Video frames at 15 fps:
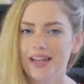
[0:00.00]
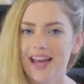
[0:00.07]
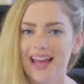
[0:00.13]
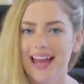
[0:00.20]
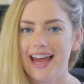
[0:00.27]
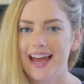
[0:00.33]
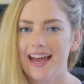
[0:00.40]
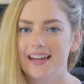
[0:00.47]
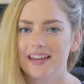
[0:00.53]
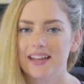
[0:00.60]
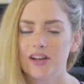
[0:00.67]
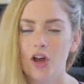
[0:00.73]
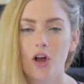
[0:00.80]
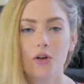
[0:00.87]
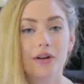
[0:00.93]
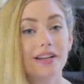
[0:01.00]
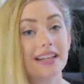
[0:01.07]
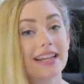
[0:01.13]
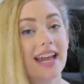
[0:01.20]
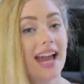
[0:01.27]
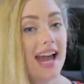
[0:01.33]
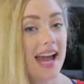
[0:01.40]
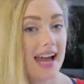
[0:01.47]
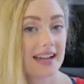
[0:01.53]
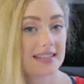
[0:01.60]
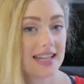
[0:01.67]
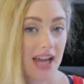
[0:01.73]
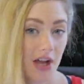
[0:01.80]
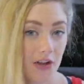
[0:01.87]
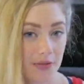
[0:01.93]
cannot hack an already
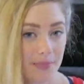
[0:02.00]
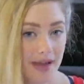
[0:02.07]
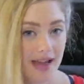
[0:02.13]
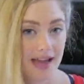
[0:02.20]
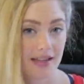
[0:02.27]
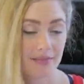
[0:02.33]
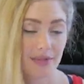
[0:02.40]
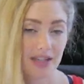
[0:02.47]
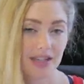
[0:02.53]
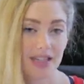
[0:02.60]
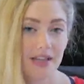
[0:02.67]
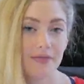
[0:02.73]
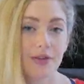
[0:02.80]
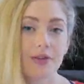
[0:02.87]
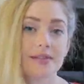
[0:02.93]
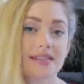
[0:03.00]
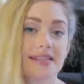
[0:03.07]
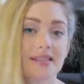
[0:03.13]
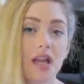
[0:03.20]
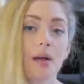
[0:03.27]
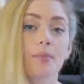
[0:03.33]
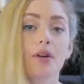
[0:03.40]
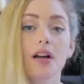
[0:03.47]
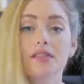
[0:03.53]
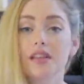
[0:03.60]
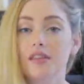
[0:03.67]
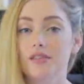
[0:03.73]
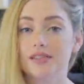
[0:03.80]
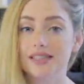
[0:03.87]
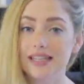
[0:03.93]
hacked health pack, meaning if there's a Sombra on
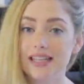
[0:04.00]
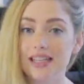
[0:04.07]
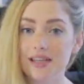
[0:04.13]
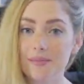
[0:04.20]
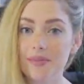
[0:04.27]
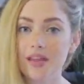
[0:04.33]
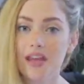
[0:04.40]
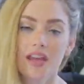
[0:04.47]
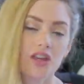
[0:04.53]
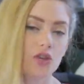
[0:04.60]
the other team,